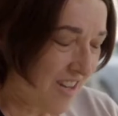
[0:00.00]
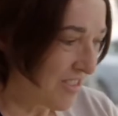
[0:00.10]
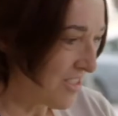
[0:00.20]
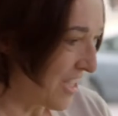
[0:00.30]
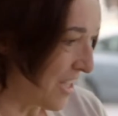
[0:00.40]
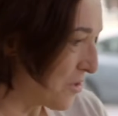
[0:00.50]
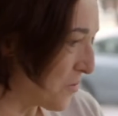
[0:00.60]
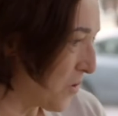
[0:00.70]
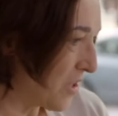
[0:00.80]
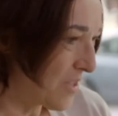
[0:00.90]
our cells
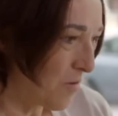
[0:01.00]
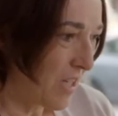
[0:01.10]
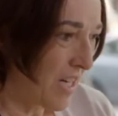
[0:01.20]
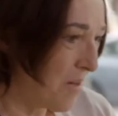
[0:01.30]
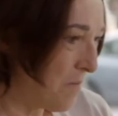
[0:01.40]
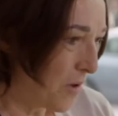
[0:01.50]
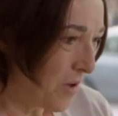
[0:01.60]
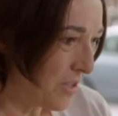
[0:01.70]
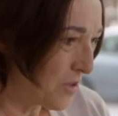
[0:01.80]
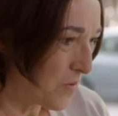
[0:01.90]
work, the way our
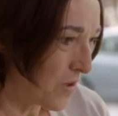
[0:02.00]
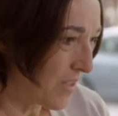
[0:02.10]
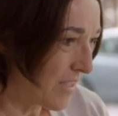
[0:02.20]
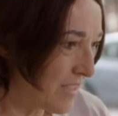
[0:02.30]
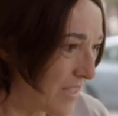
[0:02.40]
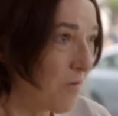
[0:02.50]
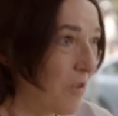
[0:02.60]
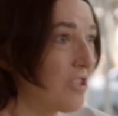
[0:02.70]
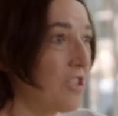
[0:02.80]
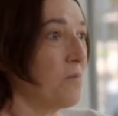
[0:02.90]
bodies work, they
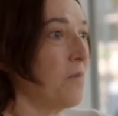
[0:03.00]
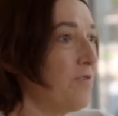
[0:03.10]
work just